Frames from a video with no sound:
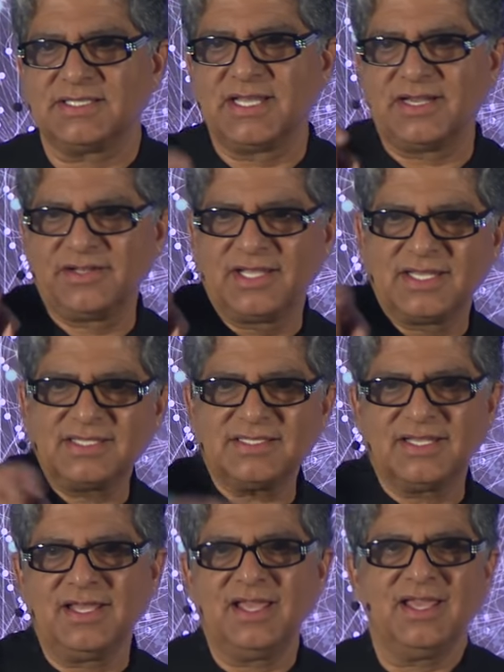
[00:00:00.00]
there he is.
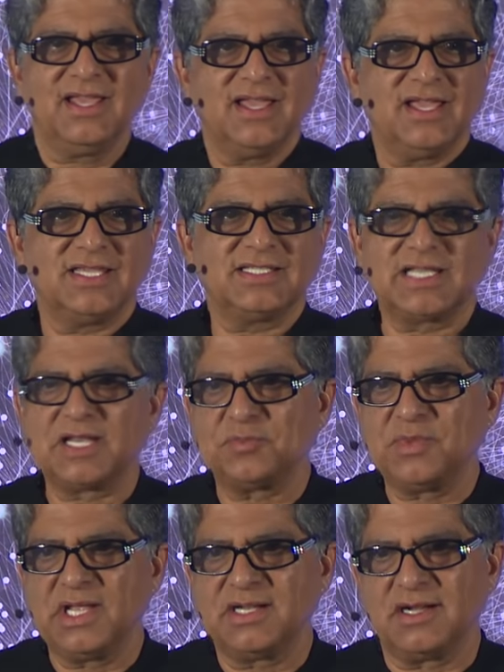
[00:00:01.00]
He sent
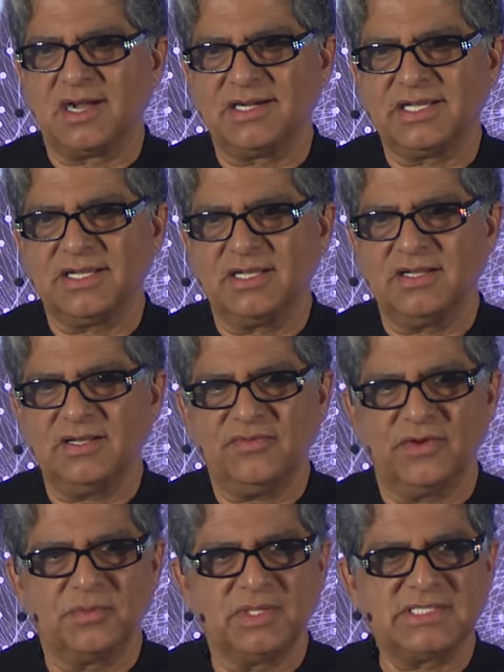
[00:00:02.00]
me an article
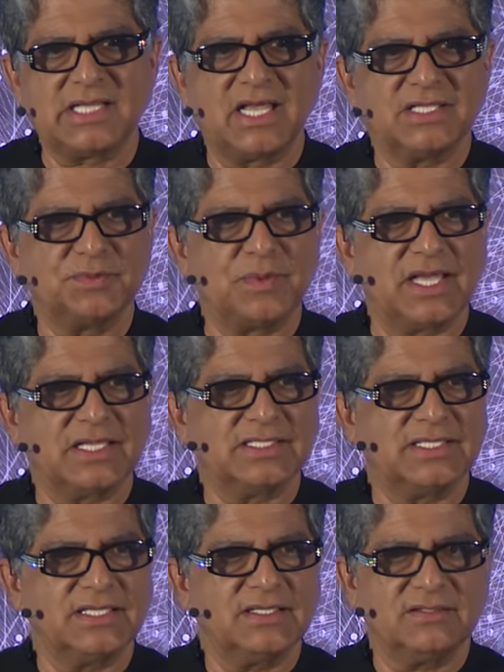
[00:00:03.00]
from a science
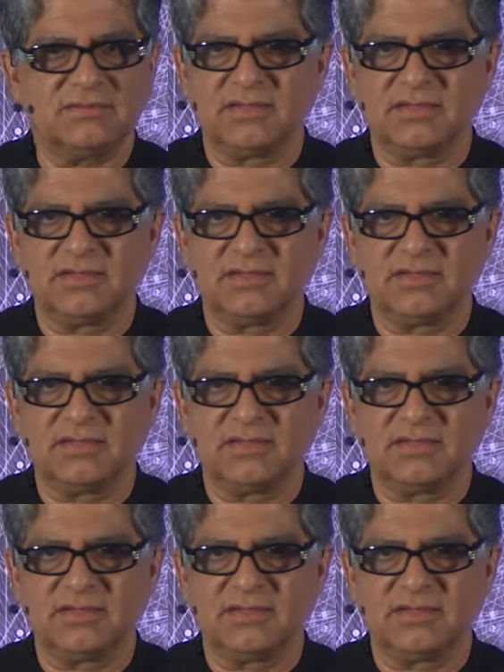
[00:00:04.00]
magazine,